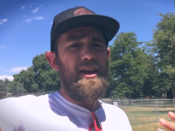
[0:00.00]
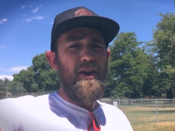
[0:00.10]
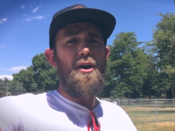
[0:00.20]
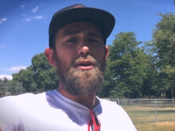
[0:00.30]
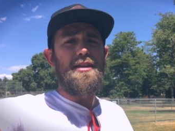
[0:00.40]
you
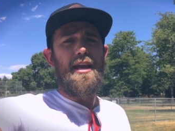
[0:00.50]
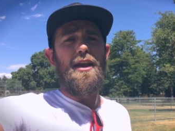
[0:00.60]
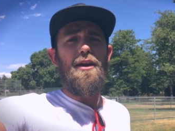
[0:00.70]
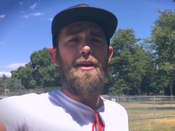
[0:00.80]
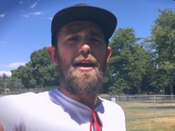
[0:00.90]
know, I'll take
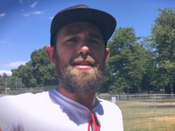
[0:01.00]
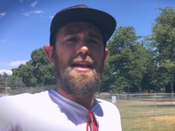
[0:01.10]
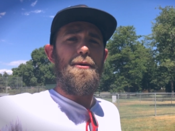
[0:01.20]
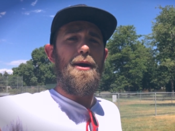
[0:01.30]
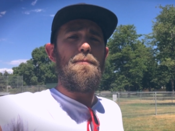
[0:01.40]
care of you guys
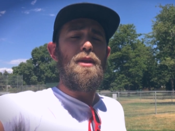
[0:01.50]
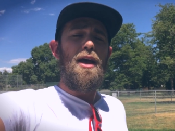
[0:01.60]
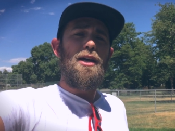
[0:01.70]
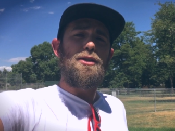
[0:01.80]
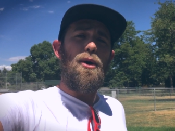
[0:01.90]
that way.
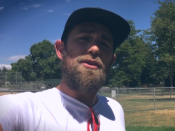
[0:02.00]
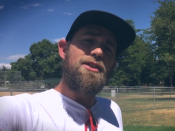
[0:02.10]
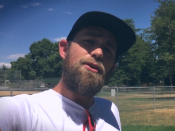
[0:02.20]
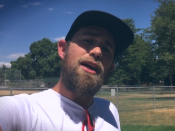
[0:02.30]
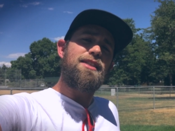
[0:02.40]
So, I'll
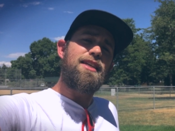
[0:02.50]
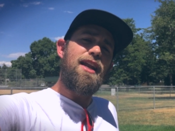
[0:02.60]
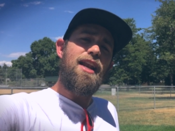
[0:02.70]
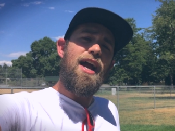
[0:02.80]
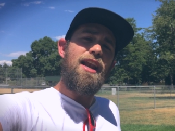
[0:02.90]
see you guys
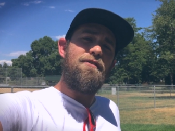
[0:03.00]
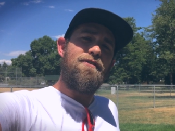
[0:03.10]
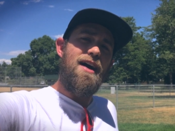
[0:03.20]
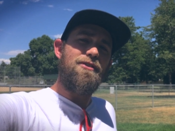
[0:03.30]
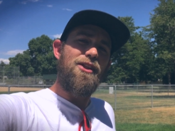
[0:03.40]
Sunday night at
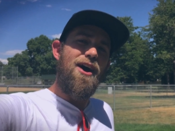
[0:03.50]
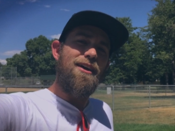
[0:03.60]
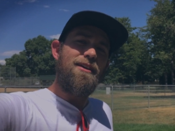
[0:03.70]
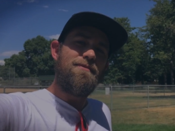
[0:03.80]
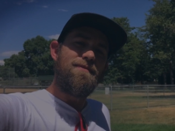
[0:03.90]
5
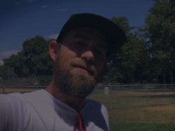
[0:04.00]
o'clock.